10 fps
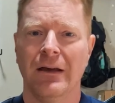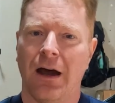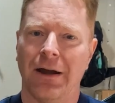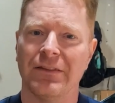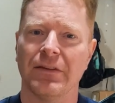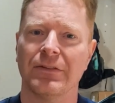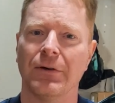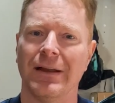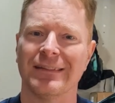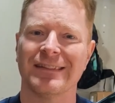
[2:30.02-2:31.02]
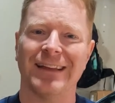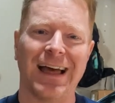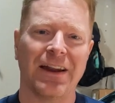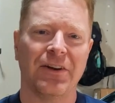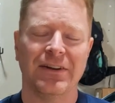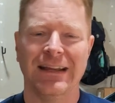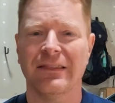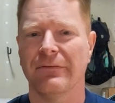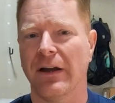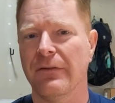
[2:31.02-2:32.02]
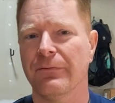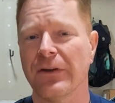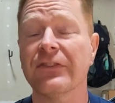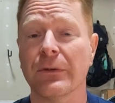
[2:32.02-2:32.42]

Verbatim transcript: All right, so let's go ahead and slide underneath. The very first